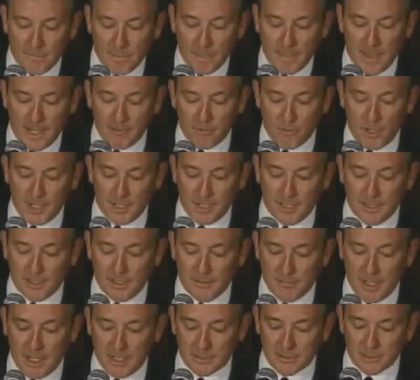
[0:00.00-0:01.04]
they rated
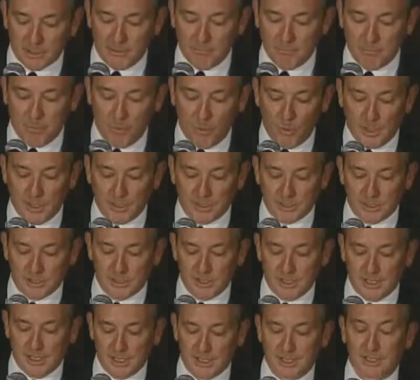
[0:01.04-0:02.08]
about
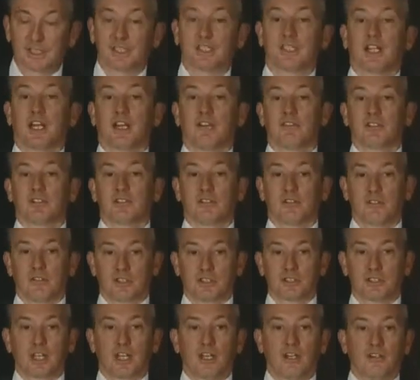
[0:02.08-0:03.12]
7.6 on a
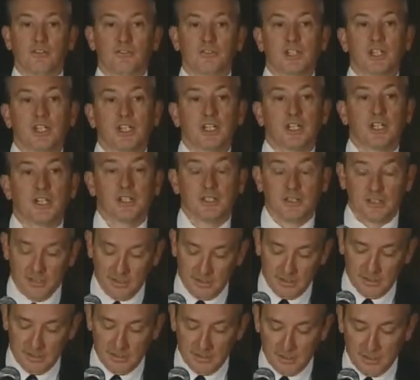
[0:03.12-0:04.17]
scale of 10
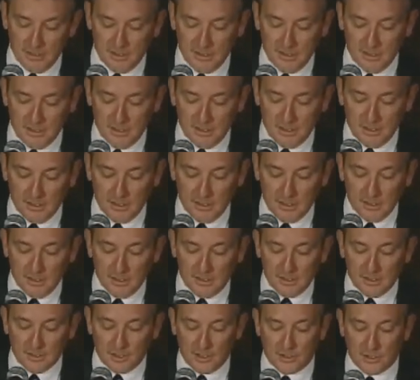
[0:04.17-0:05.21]

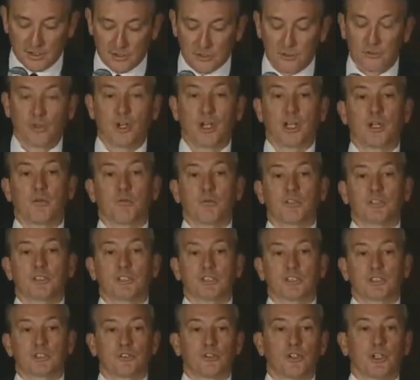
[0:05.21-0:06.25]
that this training was
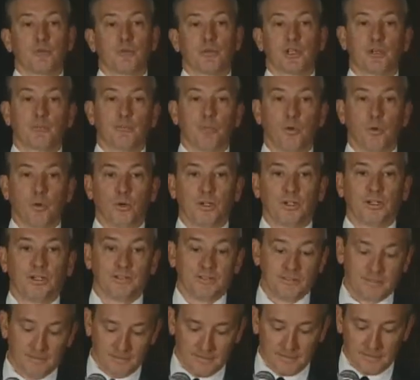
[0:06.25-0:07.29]
extremely important.
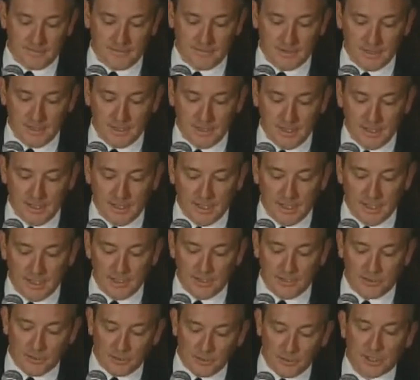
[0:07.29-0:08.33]
In the
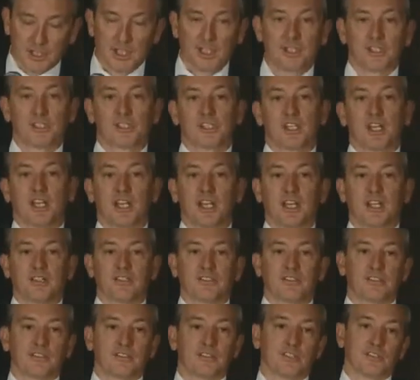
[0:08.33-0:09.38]
13
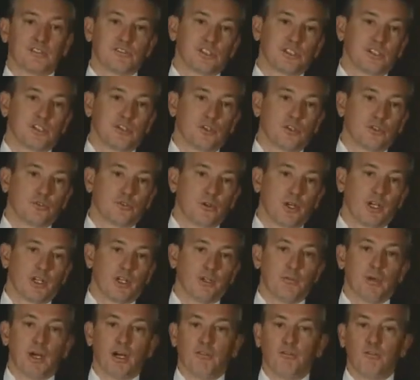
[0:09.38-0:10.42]
states, the CEOs rated
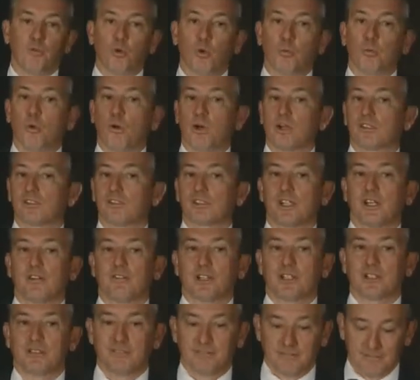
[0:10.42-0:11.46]
about
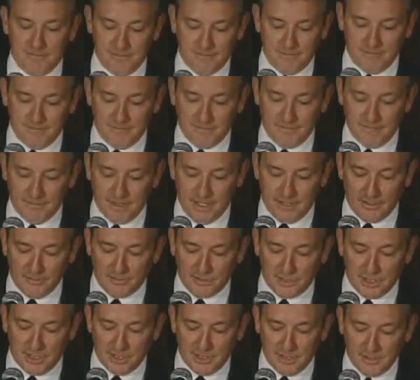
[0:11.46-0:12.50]
4.7 out of
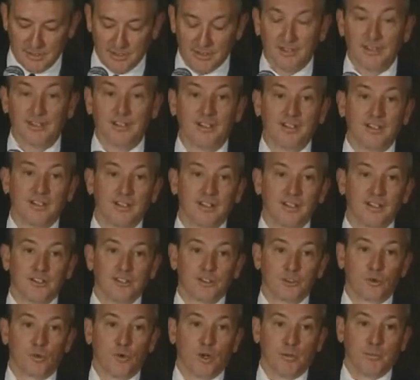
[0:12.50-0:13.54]
10,
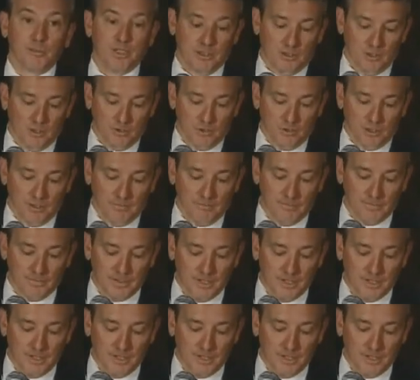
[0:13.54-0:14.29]
so quite a bit lower.